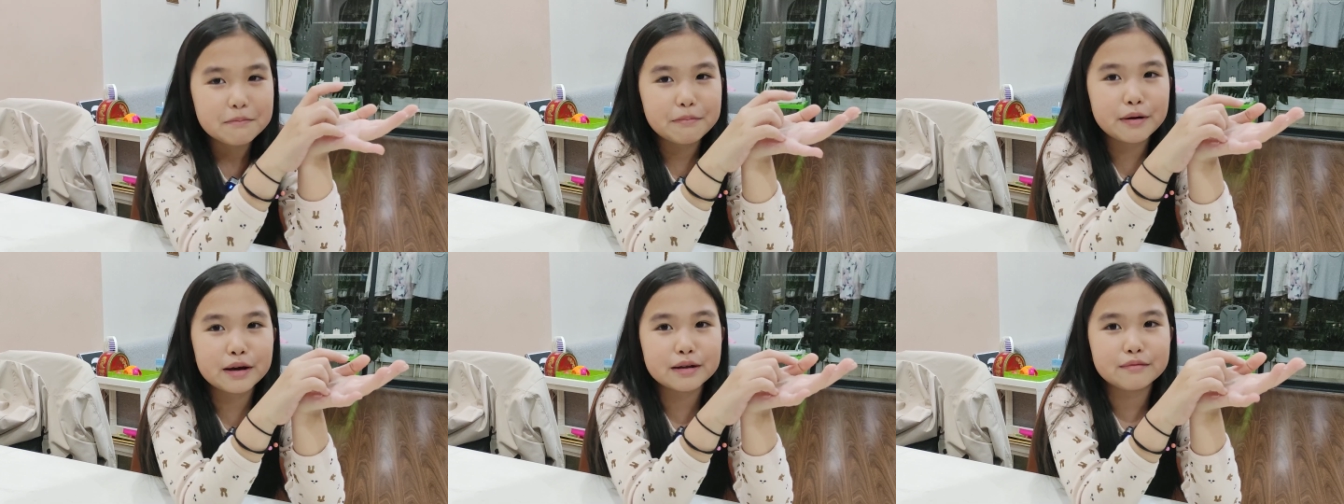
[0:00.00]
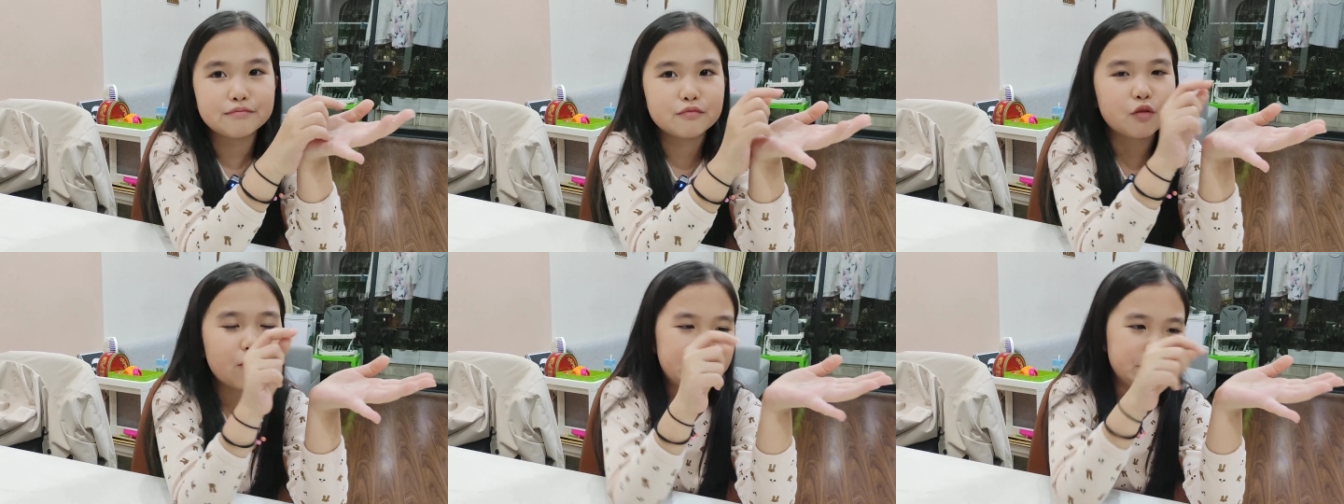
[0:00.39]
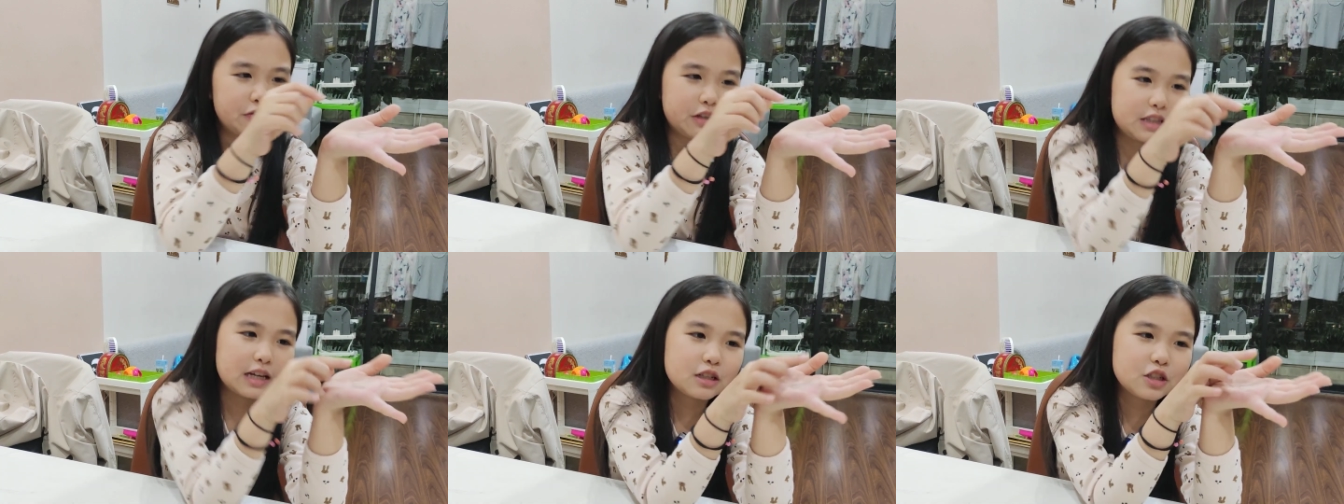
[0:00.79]
but
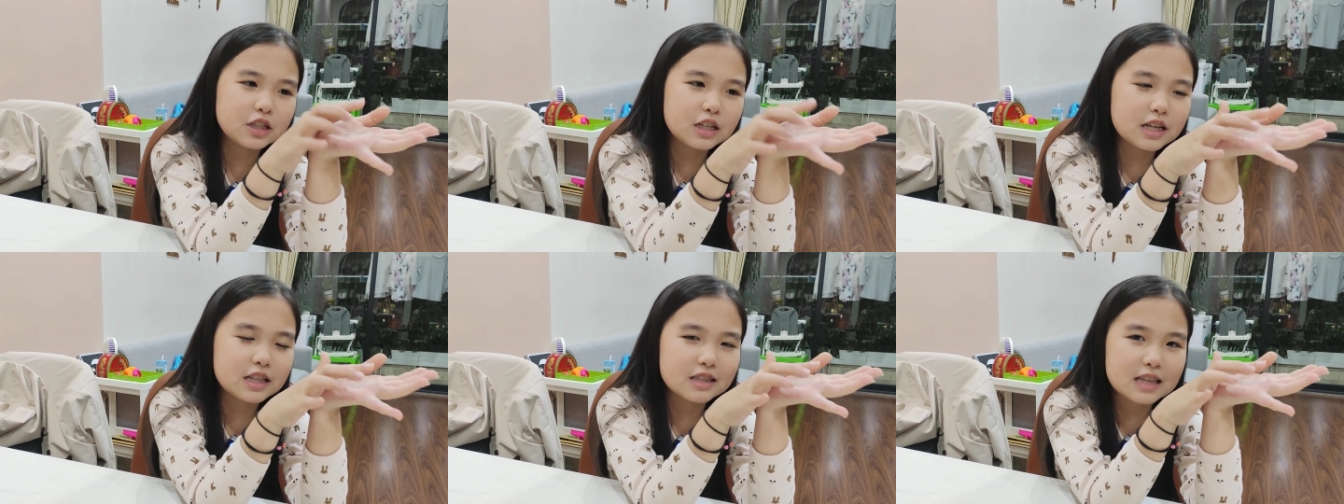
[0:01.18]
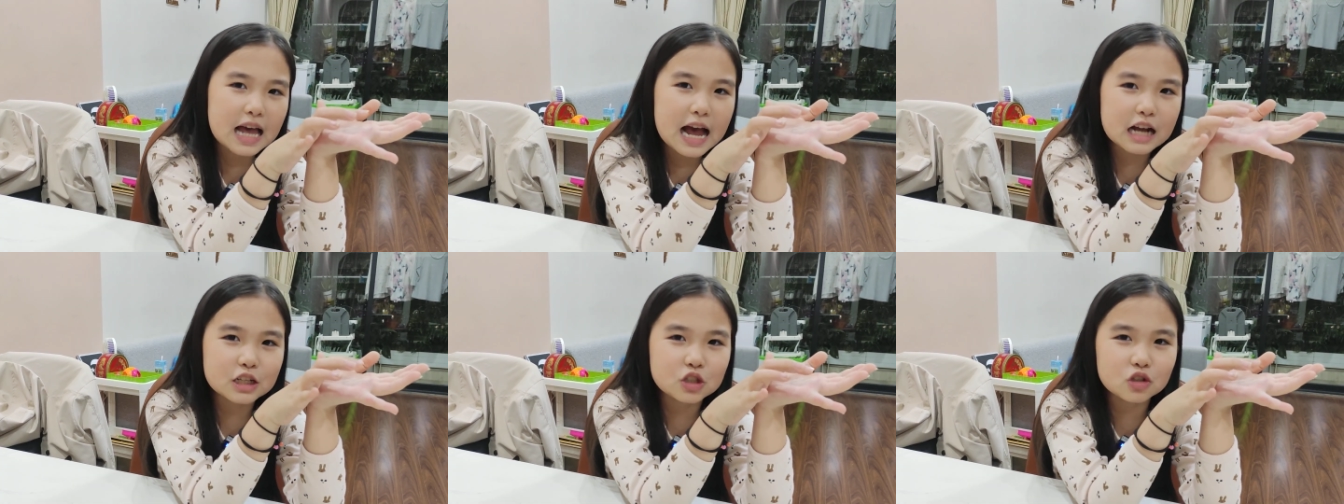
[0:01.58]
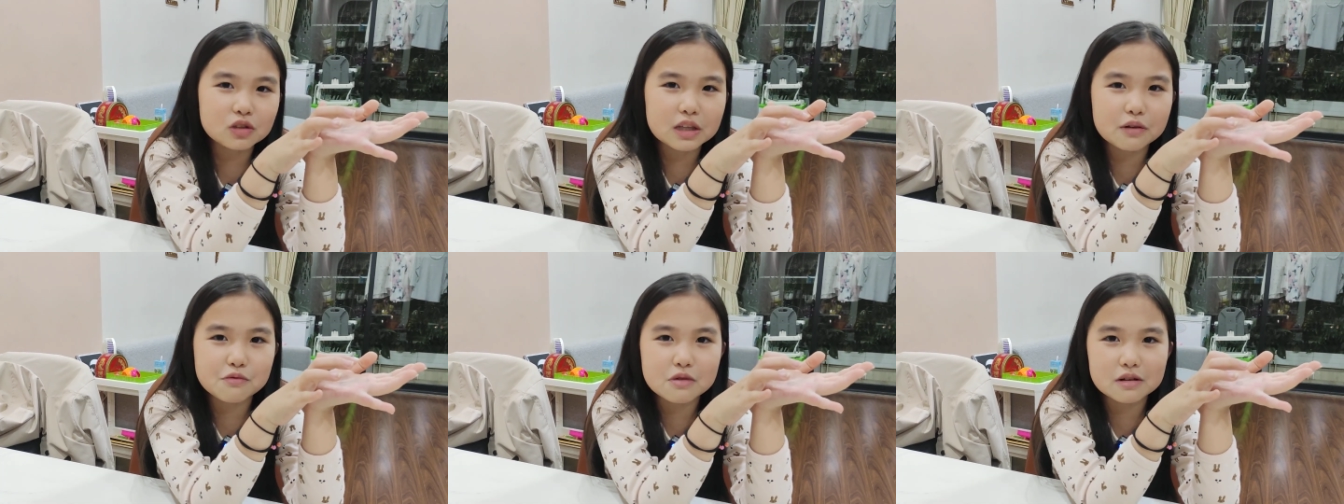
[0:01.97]
when we touch it, it's
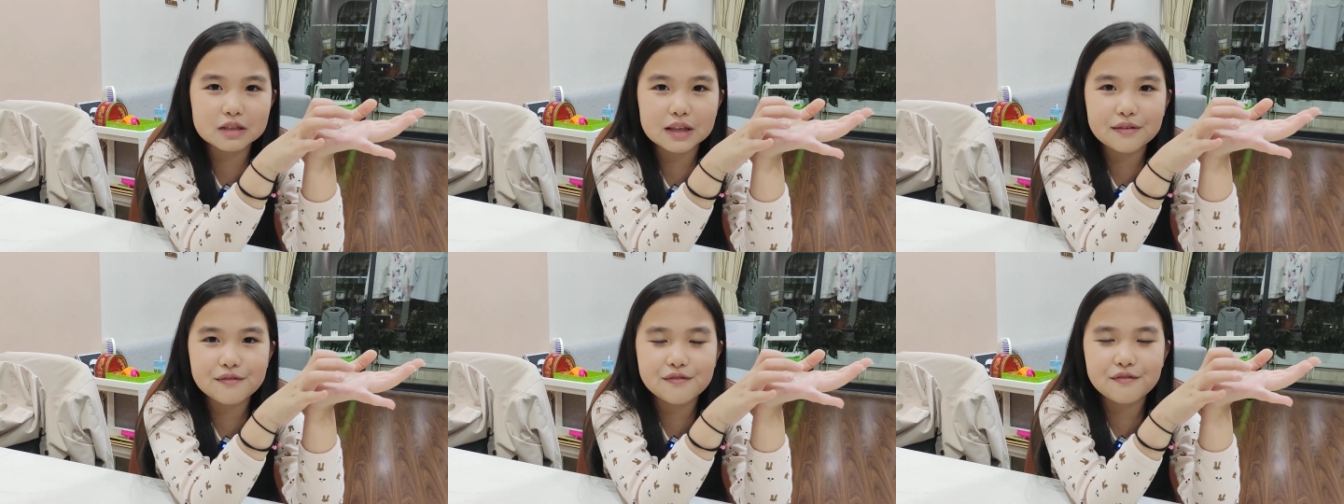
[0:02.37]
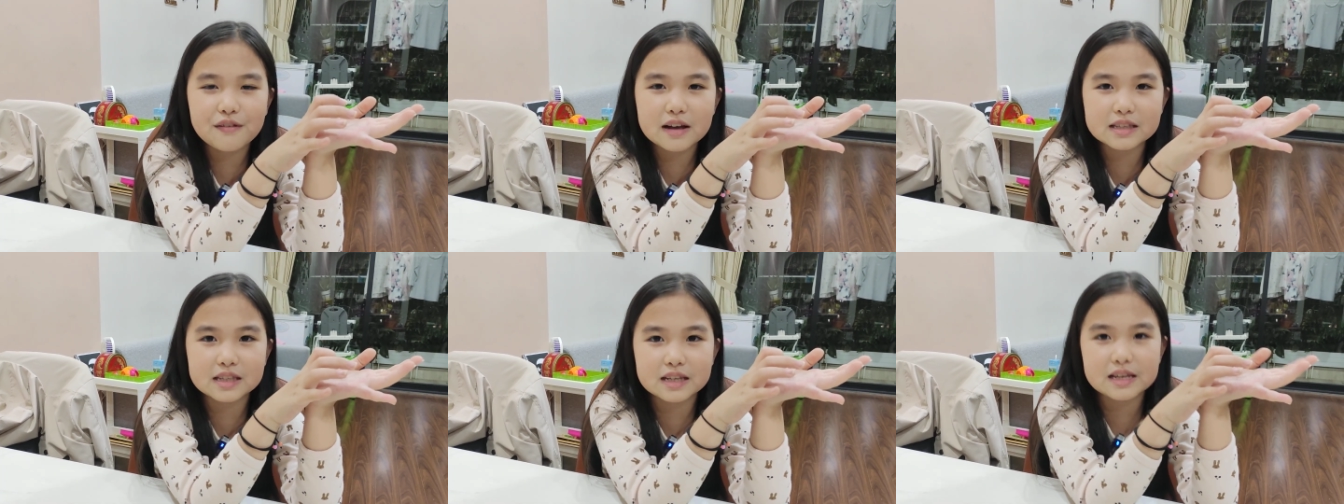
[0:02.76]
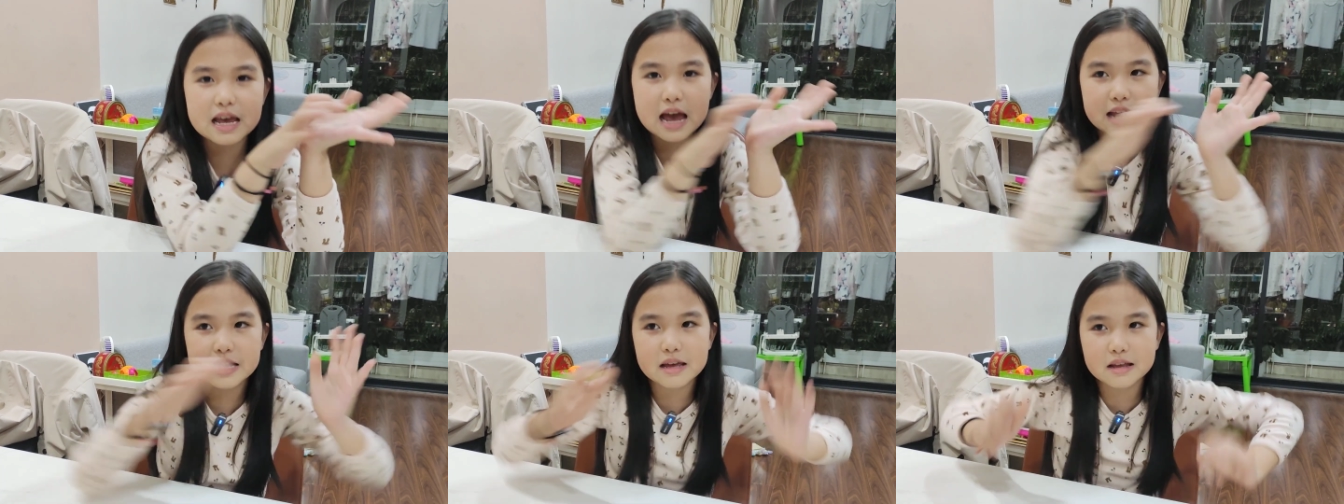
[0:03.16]
actually really fuzzy
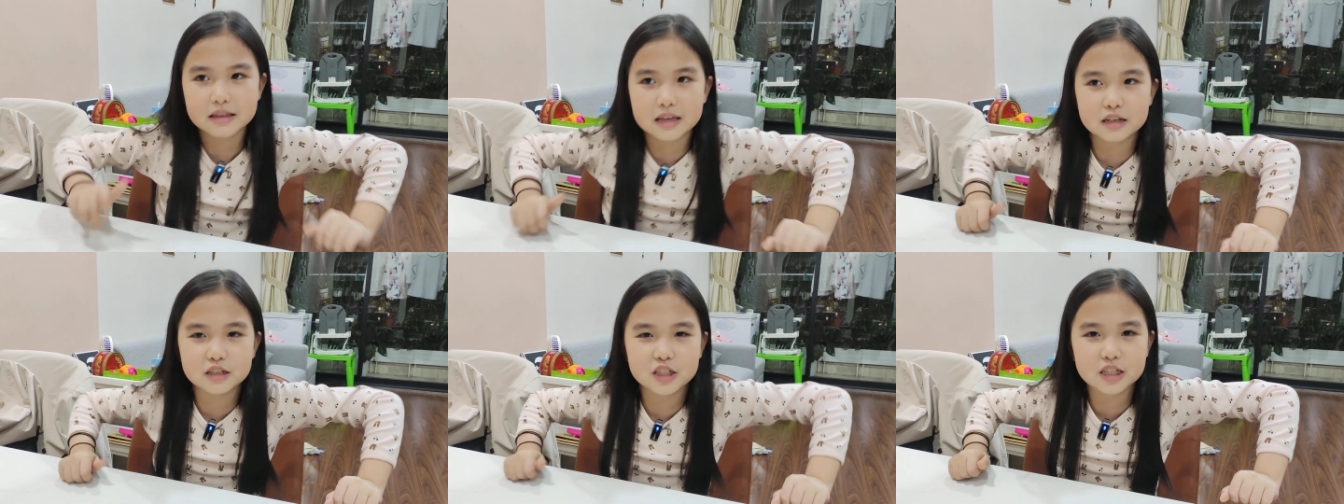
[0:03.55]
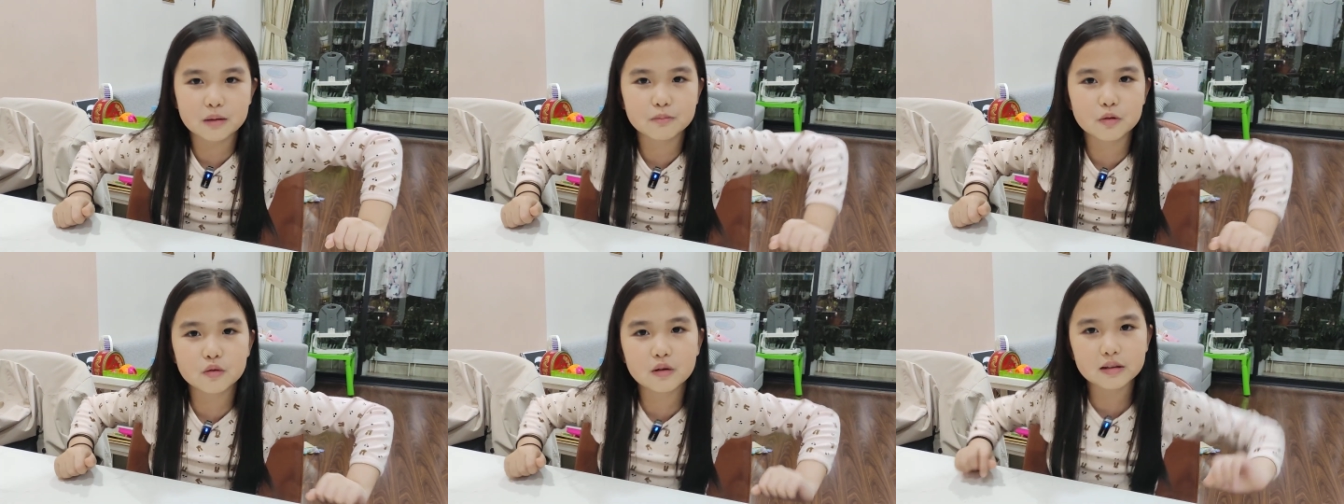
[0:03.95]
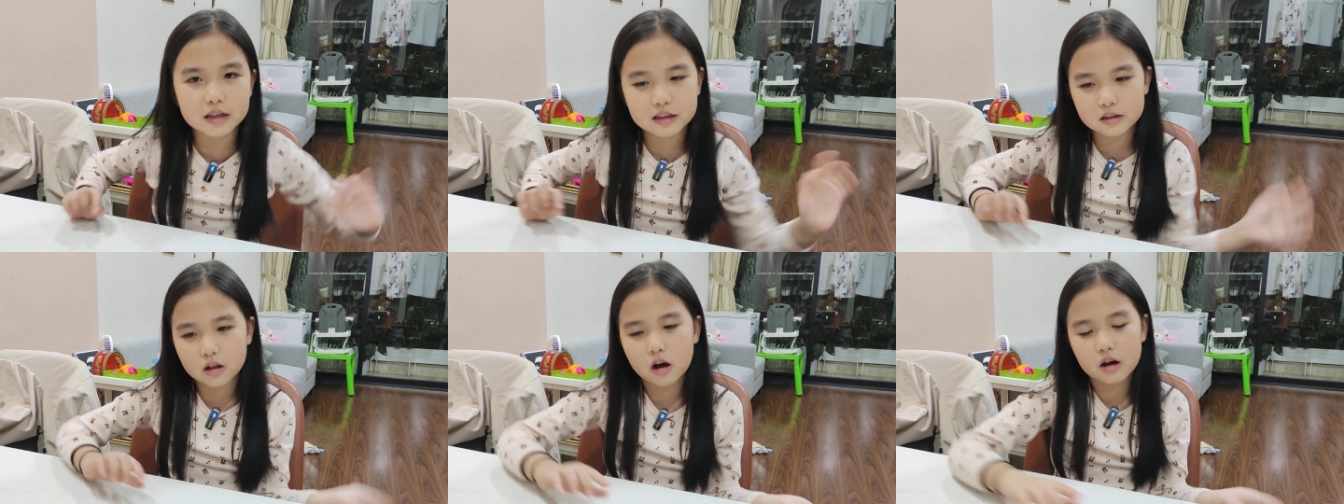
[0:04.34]
and it can jump
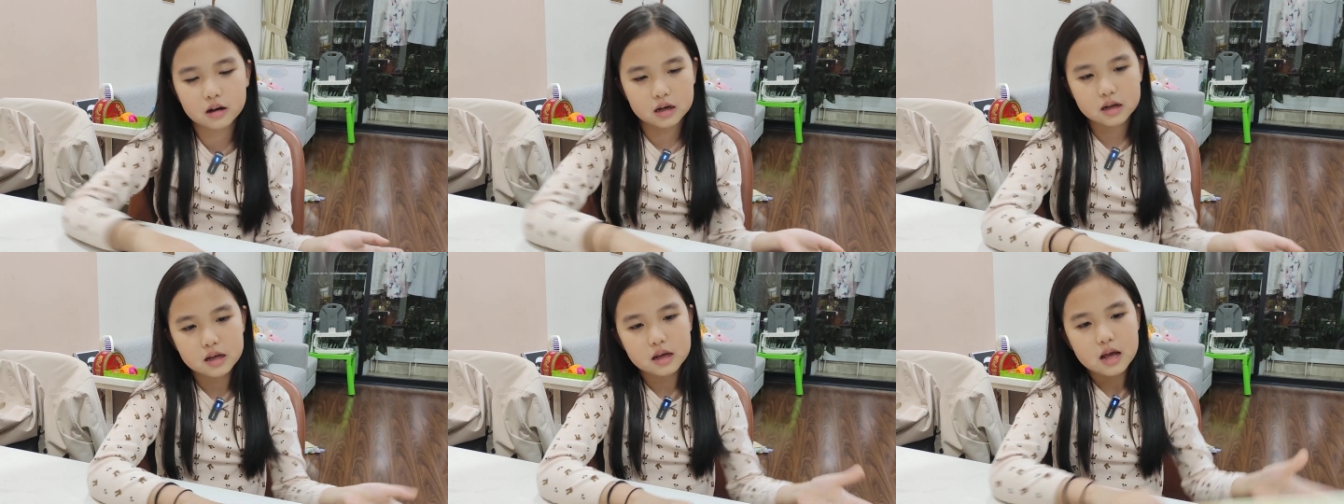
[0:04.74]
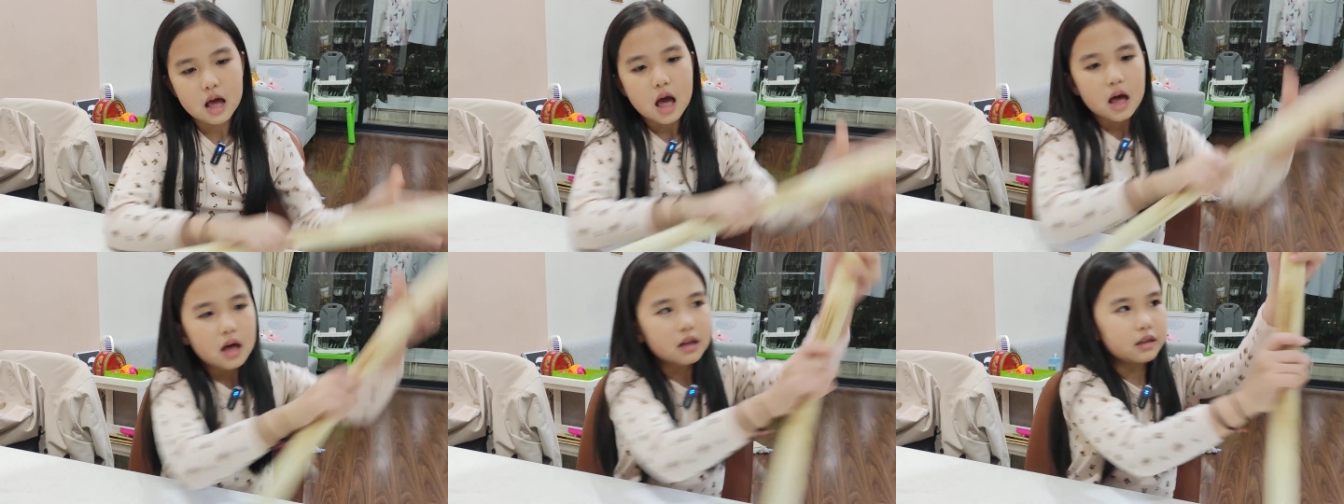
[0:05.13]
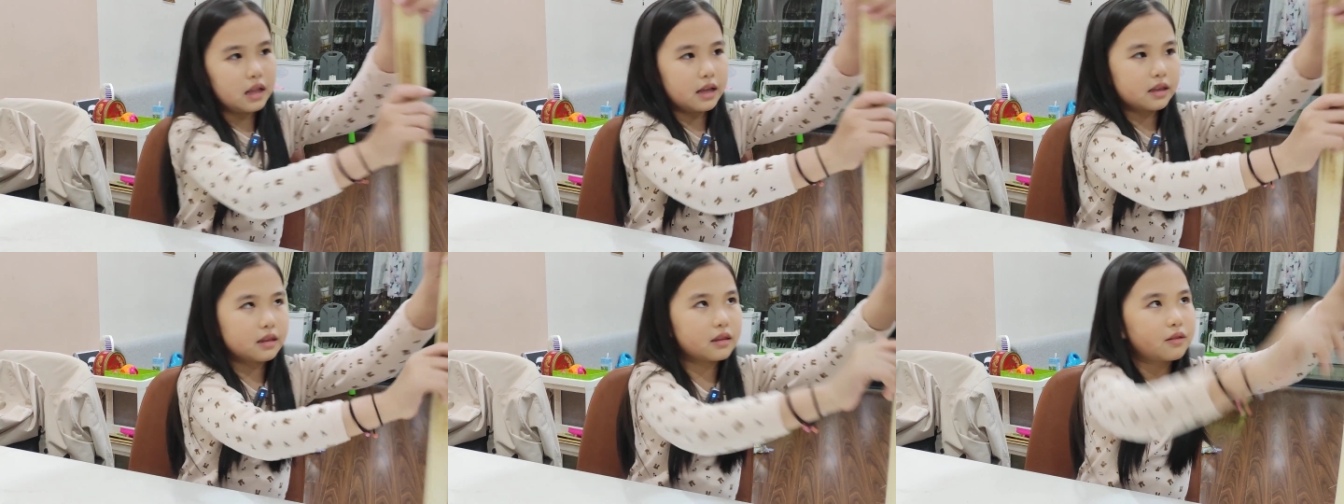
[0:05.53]
really long,
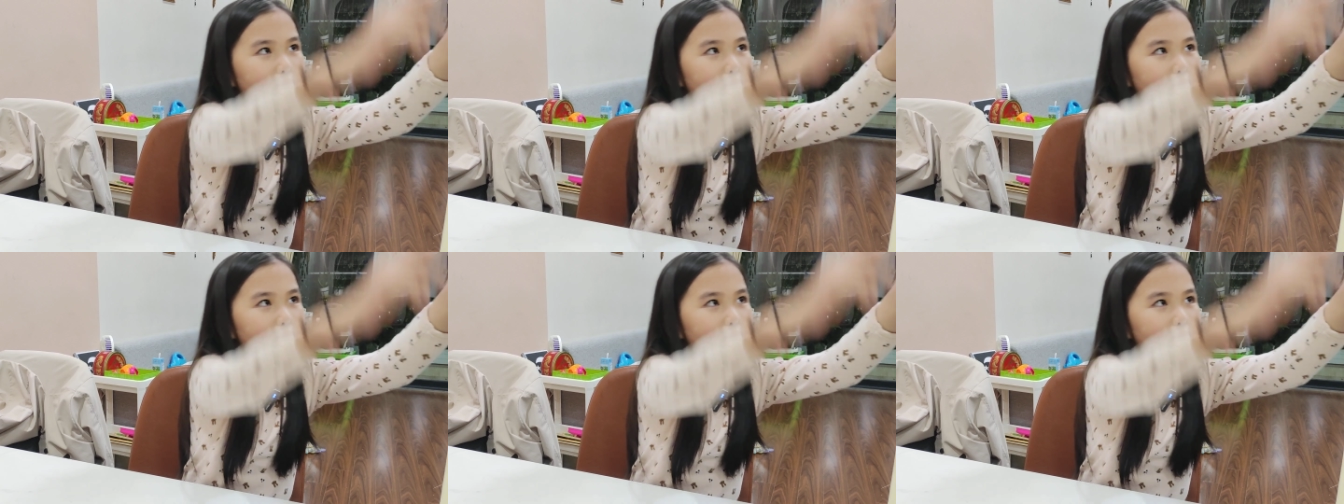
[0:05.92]
like